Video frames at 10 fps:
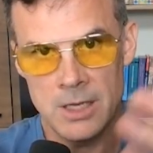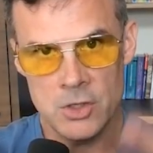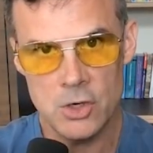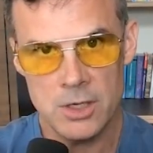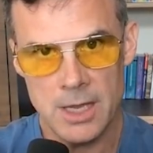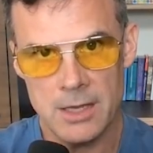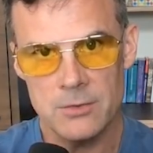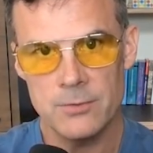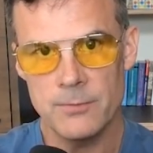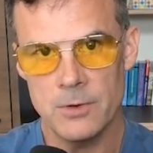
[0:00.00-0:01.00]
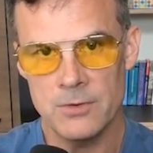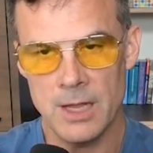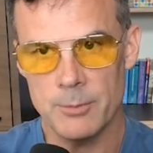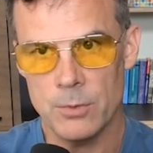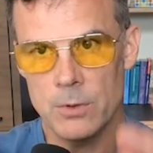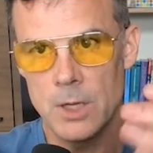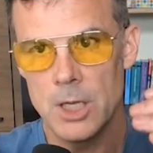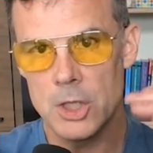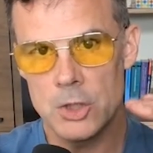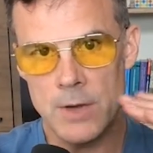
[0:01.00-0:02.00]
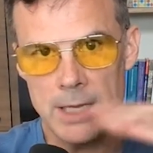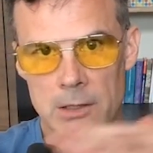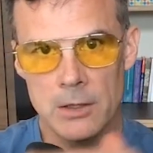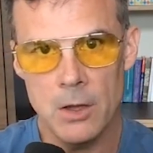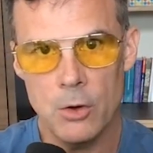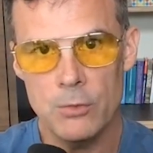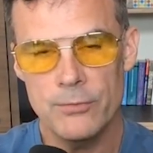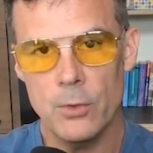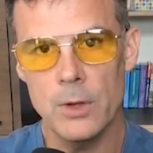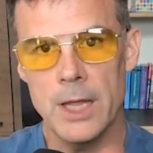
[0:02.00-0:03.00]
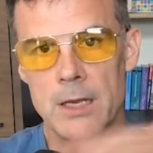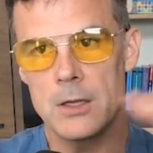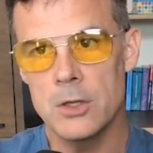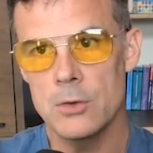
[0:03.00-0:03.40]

in your case, for example, you had low folate,